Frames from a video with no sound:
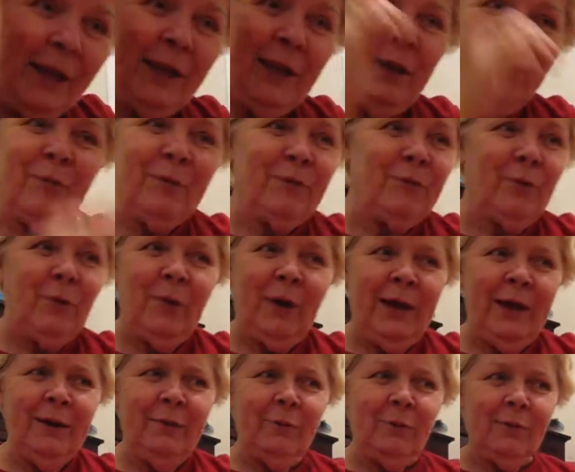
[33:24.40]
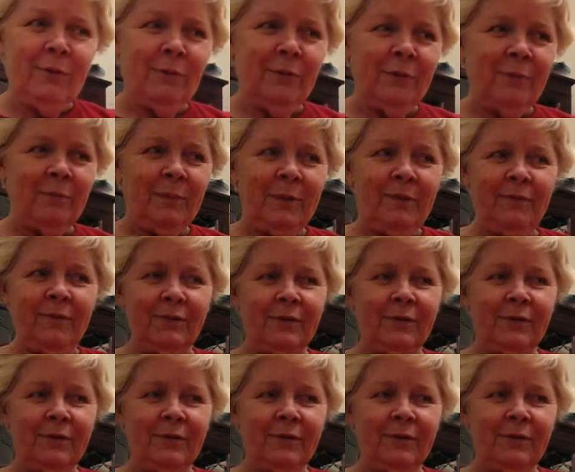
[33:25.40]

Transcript: and he was so angry with me.